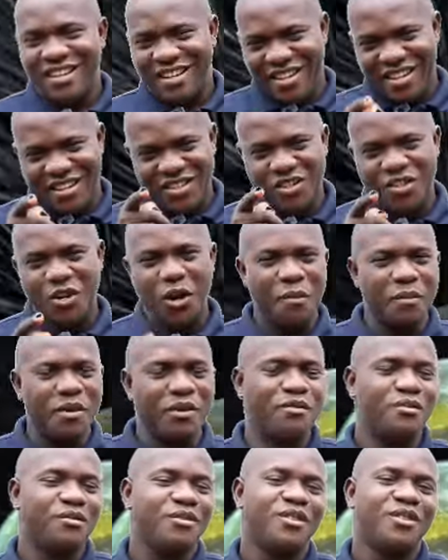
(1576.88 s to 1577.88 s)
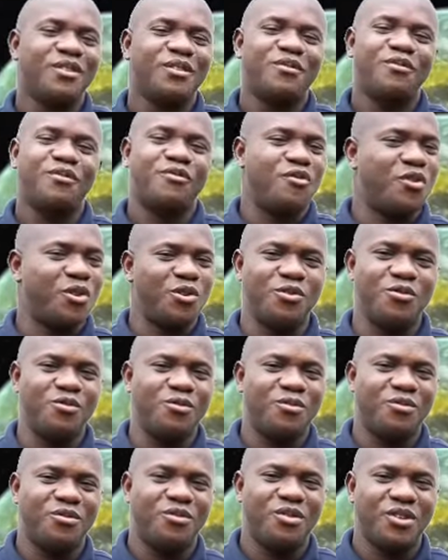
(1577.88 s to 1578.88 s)
is coming for you.
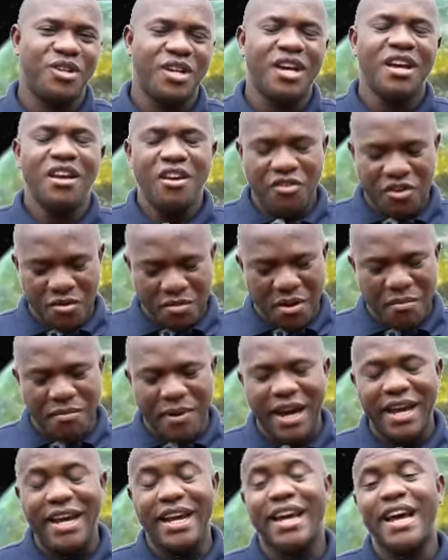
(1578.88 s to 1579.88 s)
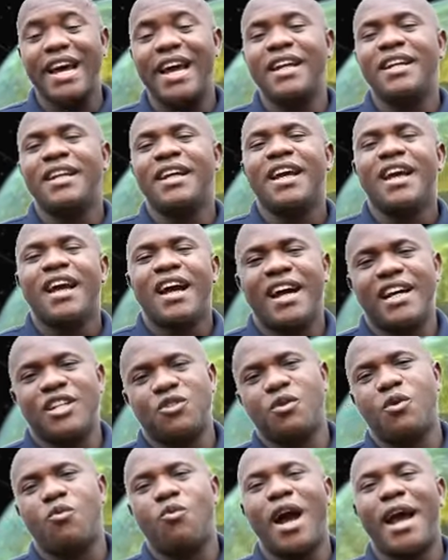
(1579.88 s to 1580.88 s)
Remember again, as
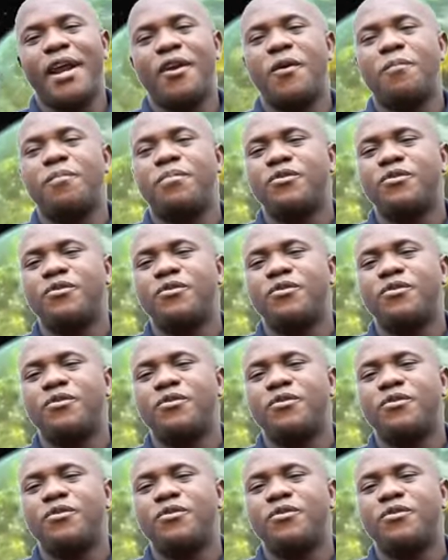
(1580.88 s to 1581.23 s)
we wind up